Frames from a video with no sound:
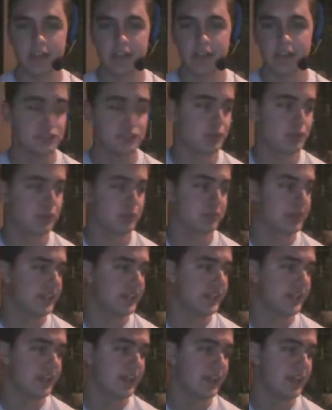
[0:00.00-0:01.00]
they shoot a plane
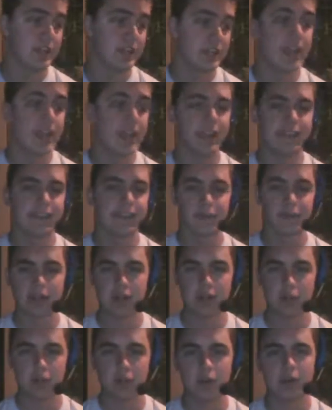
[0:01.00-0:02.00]
down, and then we're at
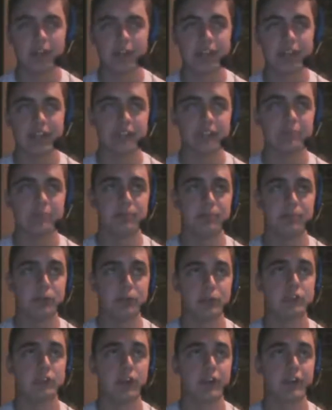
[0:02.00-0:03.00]
war. They need boots
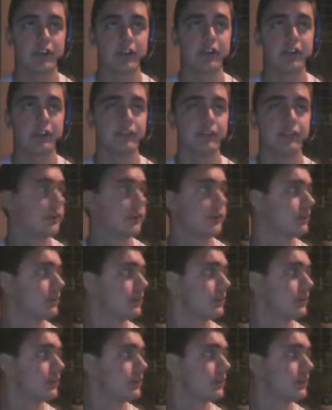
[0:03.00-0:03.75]
already on the ground.